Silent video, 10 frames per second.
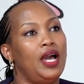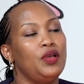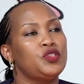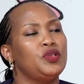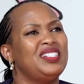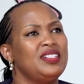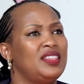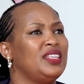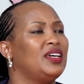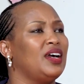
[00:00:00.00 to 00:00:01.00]
I also
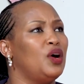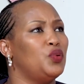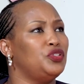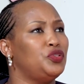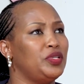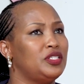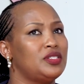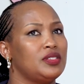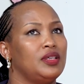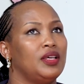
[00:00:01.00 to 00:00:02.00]
didn't think I would do
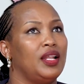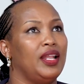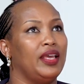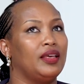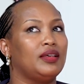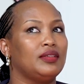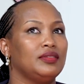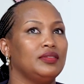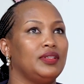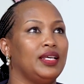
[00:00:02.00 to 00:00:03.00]
it, like
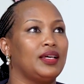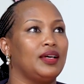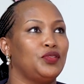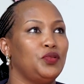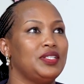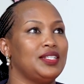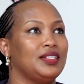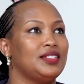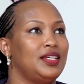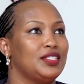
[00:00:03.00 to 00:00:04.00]
do it
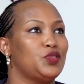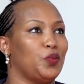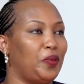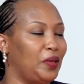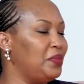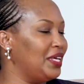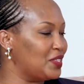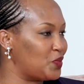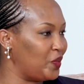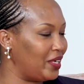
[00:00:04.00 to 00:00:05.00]
and it gets to pay me
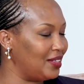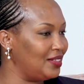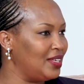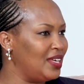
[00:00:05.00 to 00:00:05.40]
as well.